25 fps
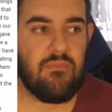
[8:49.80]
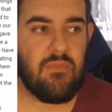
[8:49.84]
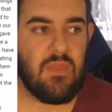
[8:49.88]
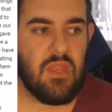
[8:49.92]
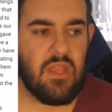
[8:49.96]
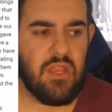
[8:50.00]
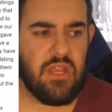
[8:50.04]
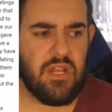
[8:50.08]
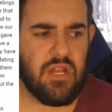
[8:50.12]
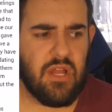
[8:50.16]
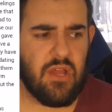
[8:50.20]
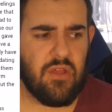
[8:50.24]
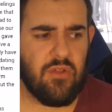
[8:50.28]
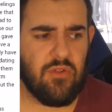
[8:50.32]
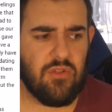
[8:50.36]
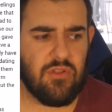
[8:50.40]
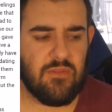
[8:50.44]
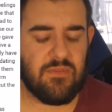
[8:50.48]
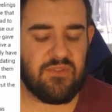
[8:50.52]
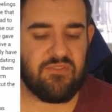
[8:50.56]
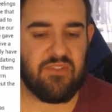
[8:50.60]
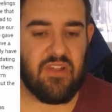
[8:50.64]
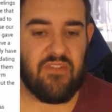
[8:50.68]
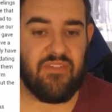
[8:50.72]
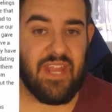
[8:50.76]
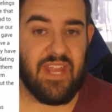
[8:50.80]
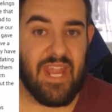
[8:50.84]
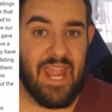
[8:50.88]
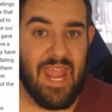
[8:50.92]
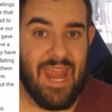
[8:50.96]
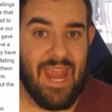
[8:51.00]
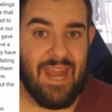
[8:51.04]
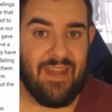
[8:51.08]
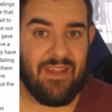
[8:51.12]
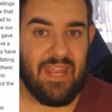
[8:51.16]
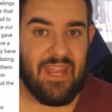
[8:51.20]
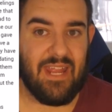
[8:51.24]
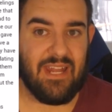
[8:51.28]
Scrafty
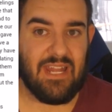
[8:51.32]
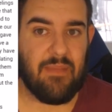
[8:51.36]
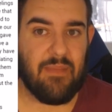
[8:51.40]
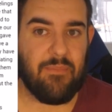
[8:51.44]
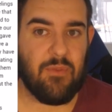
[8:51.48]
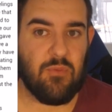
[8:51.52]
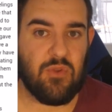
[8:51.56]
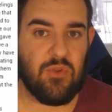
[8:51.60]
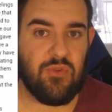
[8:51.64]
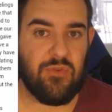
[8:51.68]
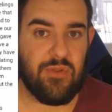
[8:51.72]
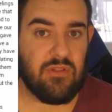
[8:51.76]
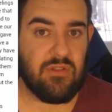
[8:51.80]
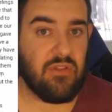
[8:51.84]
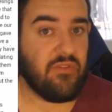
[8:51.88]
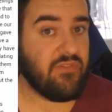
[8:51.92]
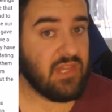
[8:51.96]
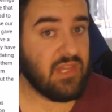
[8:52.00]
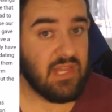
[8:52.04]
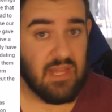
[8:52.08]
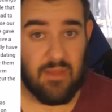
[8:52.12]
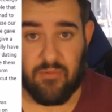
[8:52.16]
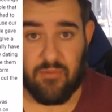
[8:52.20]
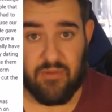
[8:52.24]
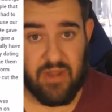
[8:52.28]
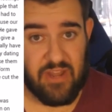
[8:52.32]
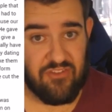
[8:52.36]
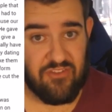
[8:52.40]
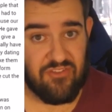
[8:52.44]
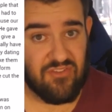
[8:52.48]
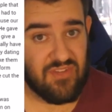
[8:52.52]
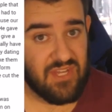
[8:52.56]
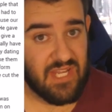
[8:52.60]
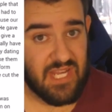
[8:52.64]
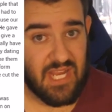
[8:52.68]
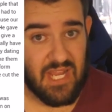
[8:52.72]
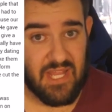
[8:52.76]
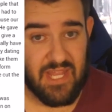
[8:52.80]
and TheKingNappy were doing a lot of
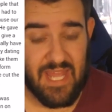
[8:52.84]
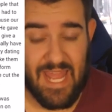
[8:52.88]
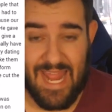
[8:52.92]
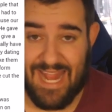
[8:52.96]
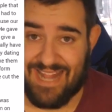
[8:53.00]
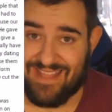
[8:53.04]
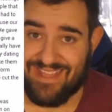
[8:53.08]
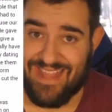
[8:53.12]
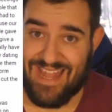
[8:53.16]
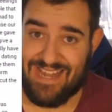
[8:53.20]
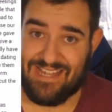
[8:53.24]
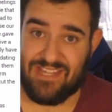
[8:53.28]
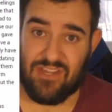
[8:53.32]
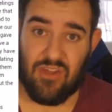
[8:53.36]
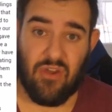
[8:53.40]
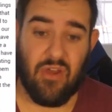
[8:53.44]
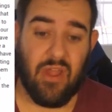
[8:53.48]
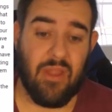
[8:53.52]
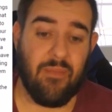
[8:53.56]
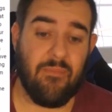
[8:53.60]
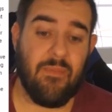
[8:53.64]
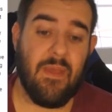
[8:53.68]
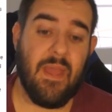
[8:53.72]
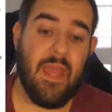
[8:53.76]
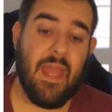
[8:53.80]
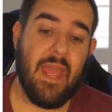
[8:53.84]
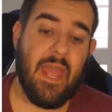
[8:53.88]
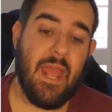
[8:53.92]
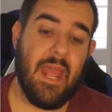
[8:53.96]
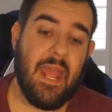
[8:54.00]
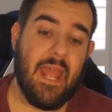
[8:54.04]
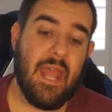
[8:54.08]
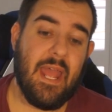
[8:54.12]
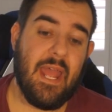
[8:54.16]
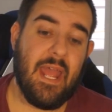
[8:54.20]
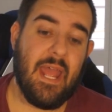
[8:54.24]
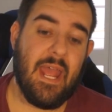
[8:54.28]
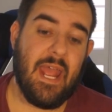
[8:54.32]
collaborations together at that time.
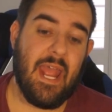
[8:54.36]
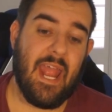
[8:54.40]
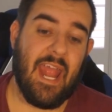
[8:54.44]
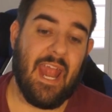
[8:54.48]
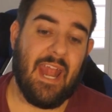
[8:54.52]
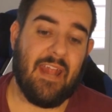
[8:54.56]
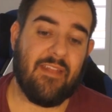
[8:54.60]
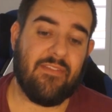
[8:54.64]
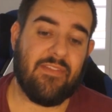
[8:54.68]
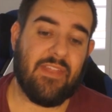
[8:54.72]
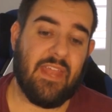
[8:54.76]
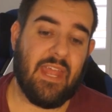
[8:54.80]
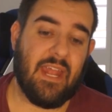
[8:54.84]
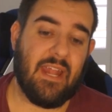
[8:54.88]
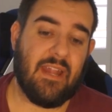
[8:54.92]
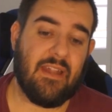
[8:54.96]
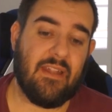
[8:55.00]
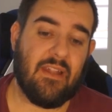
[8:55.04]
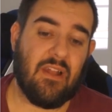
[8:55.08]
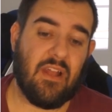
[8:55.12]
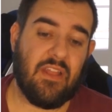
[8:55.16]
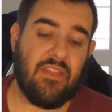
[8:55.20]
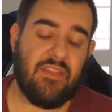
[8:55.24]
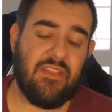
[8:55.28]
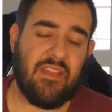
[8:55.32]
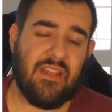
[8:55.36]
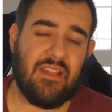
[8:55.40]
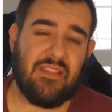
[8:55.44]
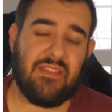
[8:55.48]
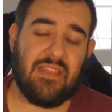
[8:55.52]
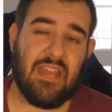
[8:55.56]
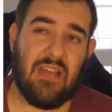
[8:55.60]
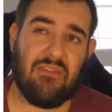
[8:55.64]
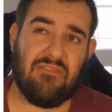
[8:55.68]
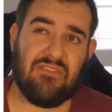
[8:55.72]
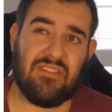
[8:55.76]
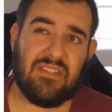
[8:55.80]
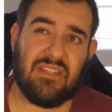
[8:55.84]
And then I think
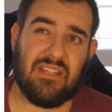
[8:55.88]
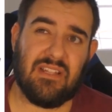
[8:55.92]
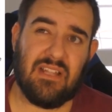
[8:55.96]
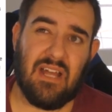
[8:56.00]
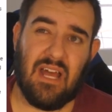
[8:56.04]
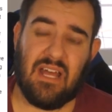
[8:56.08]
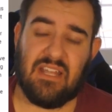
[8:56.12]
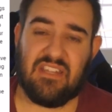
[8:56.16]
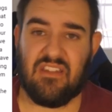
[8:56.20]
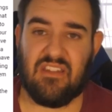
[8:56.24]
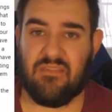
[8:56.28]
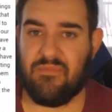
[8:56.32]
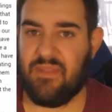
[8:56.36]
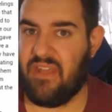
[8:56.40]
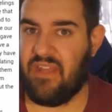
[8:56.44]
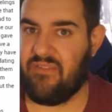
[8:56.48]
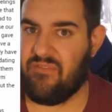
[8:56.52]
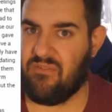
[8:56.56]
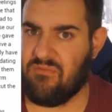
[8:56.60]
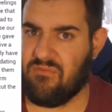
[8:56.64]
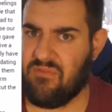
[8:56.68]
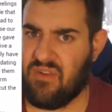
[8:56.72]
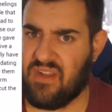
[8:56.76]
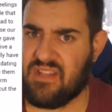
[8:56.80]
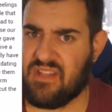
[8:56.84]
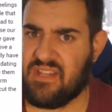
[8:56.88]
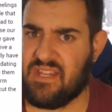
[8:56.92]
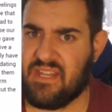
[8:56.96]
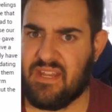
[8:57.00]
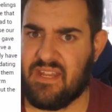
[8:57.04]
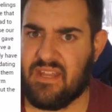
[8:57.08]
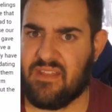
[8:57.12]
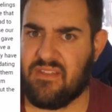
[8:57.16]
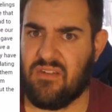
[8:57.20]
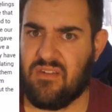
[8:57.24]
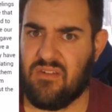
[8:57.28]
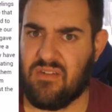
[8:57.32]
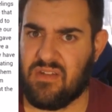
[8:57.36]
that was the last time they ever worked
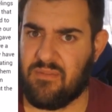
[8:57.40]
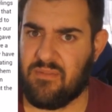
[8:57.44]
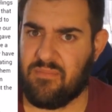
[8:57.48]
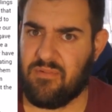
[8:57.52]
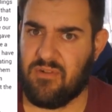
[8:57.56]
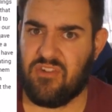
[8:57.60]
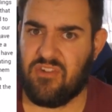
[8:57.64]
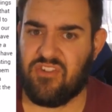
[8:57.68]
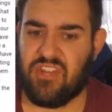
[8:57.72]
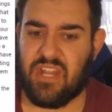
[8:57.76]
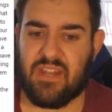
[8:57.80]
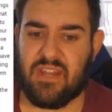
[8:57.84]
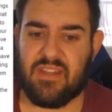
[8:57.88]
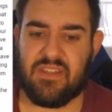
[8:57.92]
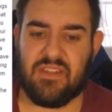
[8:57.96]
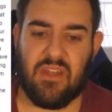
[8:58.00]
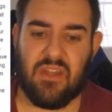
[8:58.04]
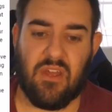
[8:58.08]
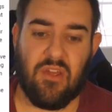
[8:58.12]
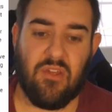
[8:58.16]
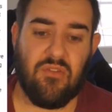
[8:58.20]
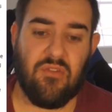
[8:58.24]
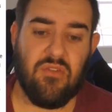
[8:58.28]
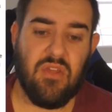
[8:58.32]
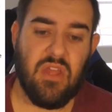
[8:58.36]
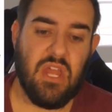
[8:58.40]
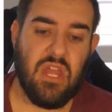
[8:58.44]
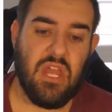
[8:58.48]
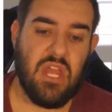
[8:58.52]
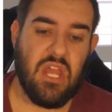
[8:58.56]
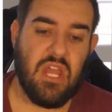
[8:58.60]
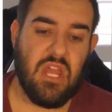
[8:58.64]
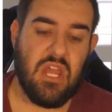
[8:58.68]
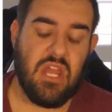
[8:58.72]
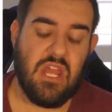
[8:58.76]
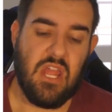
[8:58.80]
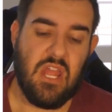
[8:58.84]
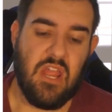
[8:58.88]
together on a project. So
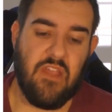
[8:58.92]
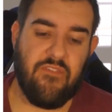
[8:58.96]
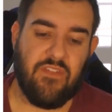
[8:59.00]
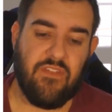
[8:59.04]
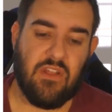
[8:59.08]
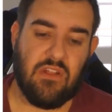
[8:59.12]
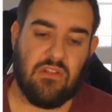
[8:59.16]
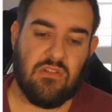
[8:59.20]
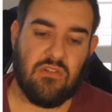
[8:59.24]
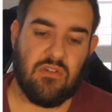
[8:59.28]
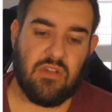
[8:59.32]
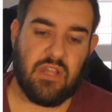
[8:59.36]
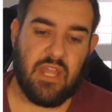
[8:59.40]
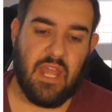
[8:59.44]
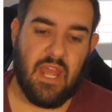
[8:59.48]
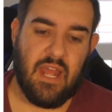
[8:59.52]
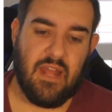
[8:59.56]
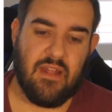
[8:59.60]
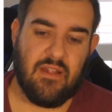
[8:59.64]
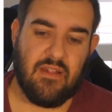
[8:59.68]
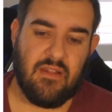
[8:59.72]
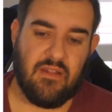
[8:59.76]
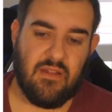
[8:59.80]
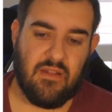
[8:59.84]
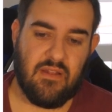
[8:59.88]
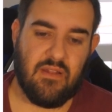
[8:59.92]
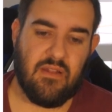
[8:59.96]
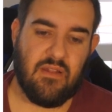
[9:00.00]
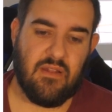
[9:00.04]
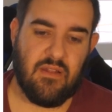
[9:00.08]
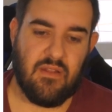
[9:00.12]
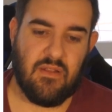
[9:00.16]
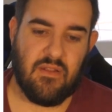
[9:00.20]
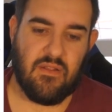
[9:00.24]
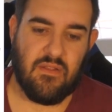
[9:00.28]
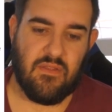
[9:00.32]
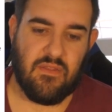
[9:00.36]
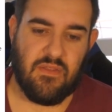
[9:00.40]
if you look at
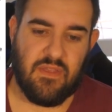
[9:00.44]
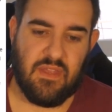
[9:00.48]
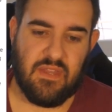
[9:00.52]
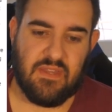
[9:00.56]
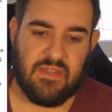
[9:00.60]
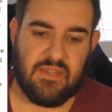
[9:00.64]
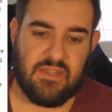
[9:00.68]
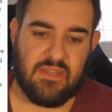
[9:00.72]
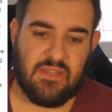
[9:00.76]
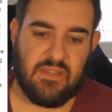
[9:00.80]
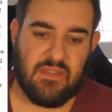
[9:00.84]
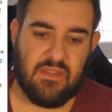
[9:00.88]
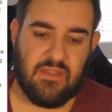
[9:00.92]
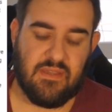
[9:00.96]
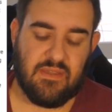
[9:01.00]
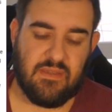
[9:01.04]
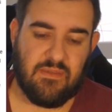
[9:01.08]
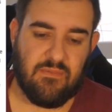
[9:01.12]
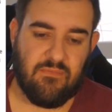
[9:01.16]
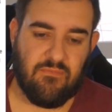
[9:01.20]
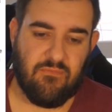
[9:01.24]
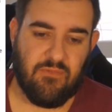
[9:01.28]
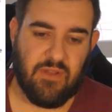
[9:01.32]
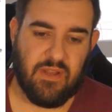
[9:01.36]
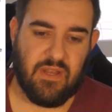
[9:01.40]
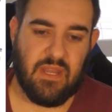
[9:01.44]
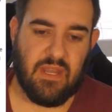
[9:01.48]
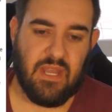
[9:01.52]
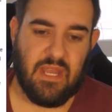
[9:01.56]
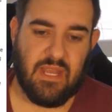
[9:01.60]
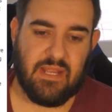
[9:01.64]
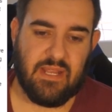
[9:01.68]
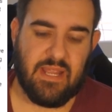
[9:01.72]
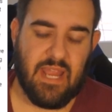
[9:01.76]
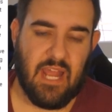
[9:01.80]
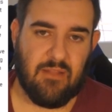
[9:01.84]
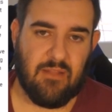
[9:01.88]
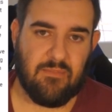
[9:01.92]
this when
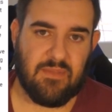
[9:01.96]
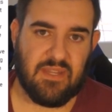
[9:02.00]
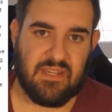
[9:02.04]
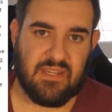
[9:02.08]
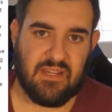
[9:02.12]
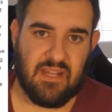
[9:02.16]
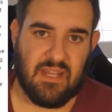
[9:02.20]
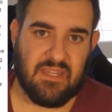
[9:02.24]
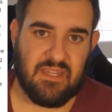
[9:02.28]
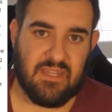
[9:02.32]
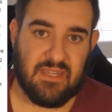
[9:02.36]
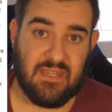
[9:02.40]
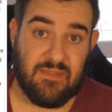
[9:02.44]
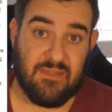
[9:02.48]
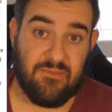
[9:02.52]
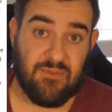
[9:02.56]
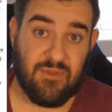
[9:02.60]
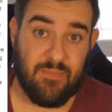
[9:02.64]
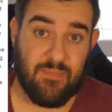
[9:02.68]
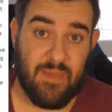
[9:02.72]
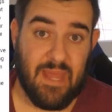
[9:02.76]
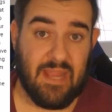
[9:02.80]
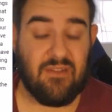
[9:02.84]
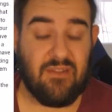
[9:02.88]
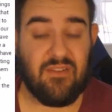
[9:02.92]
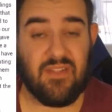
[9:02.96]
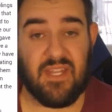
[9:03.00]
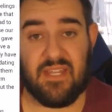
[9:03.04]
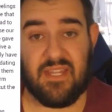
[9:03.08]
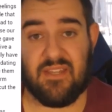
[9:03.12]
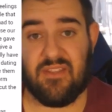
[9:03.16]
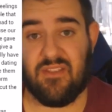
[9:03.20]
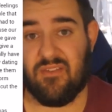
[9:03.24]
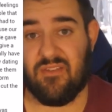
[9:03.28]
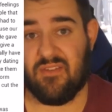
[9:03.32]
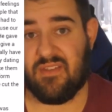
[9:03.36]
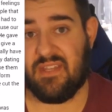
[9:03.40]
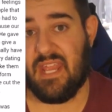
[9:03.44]
Callum discusses this was back in
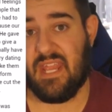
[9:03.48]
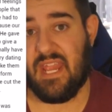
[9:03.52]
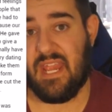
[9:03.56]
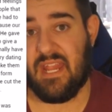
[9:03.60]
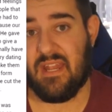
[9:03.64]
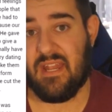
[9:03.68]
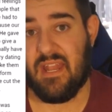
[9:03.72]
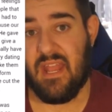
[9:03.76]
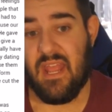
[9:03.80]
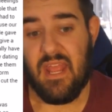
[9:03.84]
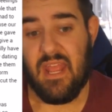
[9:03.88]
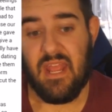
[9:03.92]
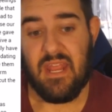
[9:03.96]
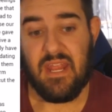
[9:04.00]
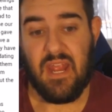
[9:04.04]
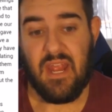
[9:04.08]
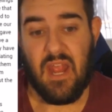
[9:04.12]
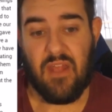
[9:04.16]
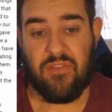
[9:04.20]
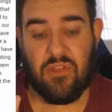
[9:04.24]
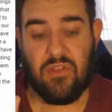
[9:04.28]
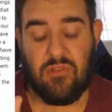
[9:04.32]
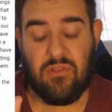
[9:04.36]
2013, and then